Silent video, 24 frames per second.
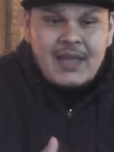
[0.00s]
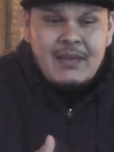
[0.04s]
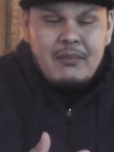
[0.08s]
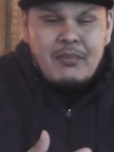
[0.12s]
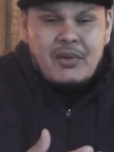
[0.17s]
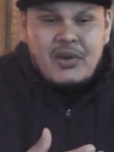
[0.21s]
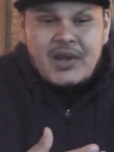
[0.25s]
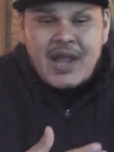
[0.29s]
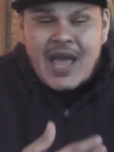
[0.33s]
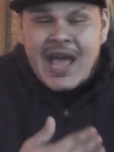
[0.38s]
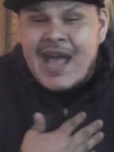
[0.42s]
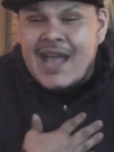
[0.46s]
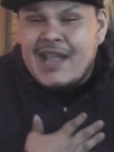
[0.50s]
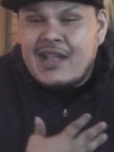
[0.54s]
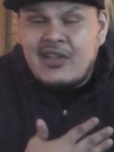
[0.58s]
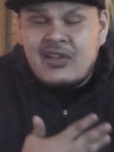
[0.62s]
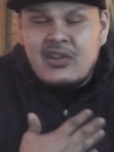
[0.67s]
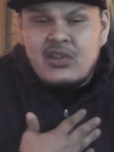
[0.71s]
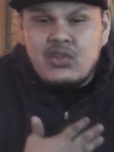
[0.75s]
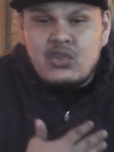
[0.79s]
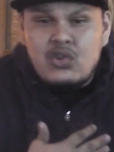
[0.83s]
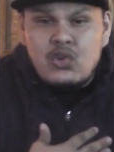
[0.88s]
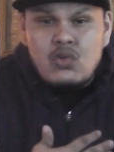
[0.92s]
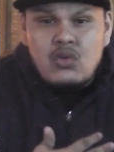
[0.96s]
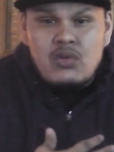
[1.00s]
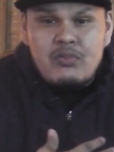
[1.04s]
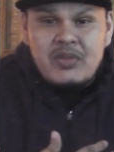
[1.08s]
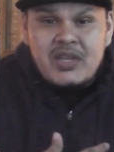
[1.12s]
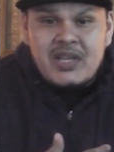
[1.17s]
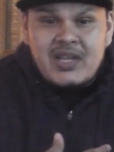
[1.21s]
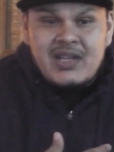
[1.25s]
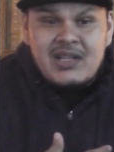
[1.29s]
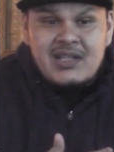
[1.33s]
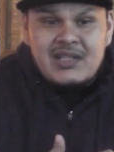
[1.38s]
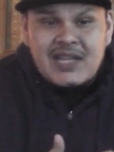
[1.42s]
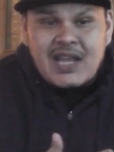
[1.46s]
but I couldn't do it
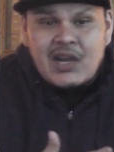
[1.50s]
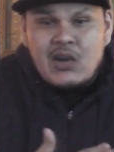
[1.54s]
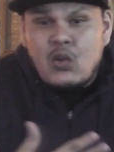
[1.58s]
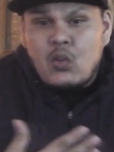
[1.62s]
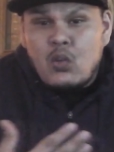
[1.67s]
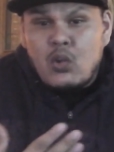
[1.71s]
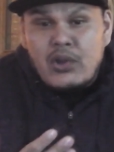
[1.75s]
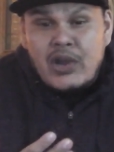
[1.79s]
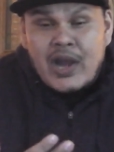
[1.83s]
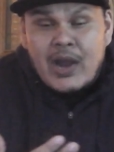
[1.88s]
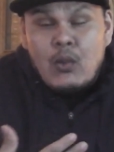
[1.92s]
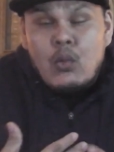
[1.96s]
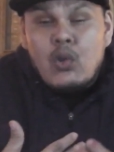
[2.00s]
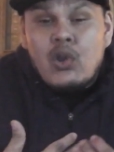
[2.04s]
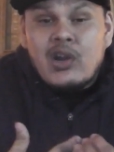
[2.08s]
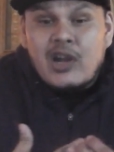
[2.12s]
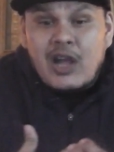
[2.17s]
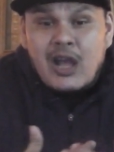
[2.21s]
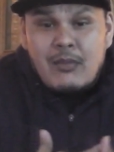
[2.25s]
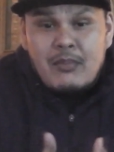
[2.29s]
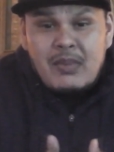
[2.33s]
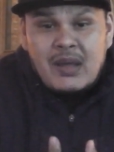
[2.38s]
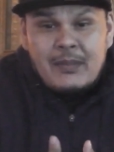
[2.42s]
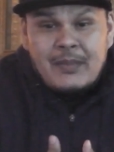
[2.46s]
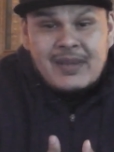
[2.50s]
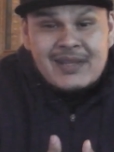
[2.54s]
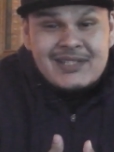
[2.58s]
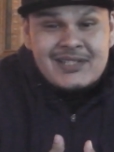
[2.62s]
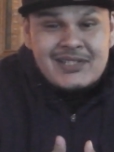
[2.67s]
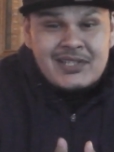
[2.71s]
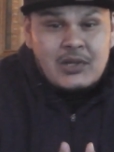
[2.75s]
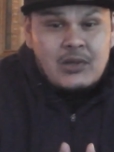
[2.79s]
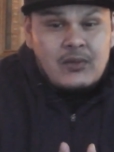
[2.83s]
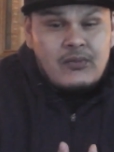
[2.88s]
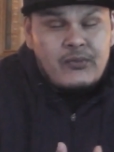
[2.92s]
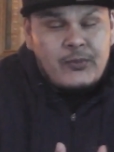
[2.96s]
because I work out by
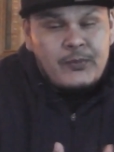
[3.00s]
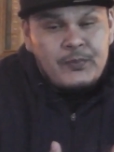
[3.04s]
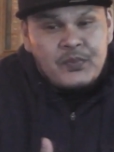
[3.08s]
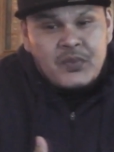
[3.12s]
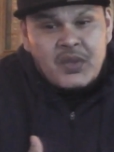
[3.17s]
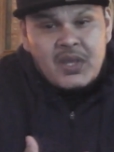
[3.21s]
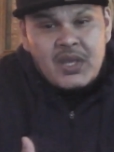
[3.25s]
myself.